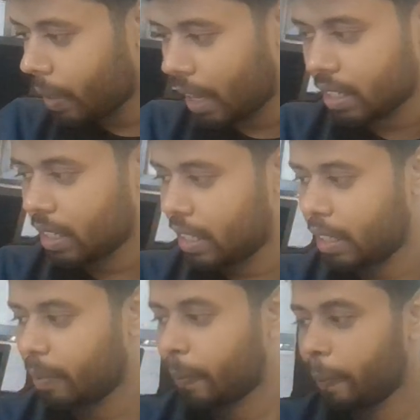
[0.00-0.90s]
yes,
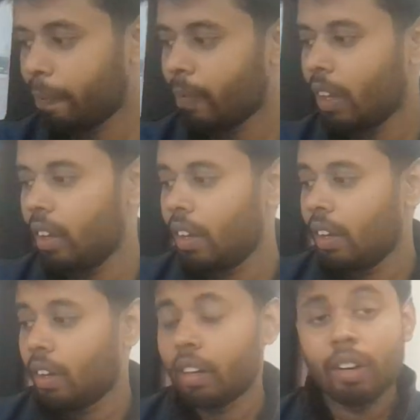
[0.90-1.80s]

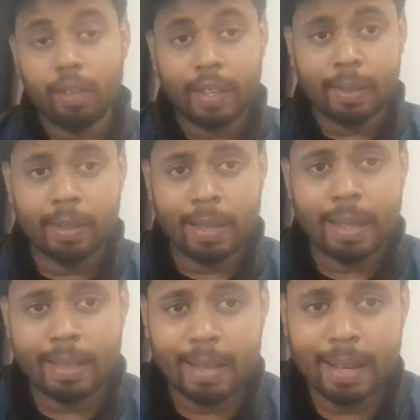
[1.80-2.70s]

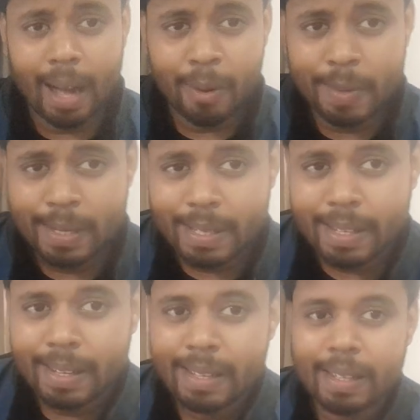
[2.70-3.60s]
the thing I
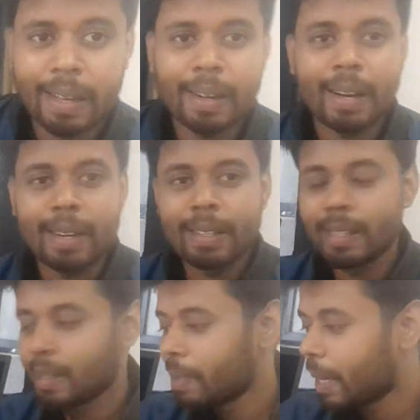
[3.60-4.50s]
was
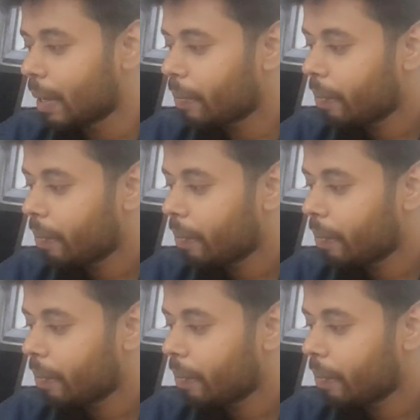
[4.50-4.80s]
currently speaking.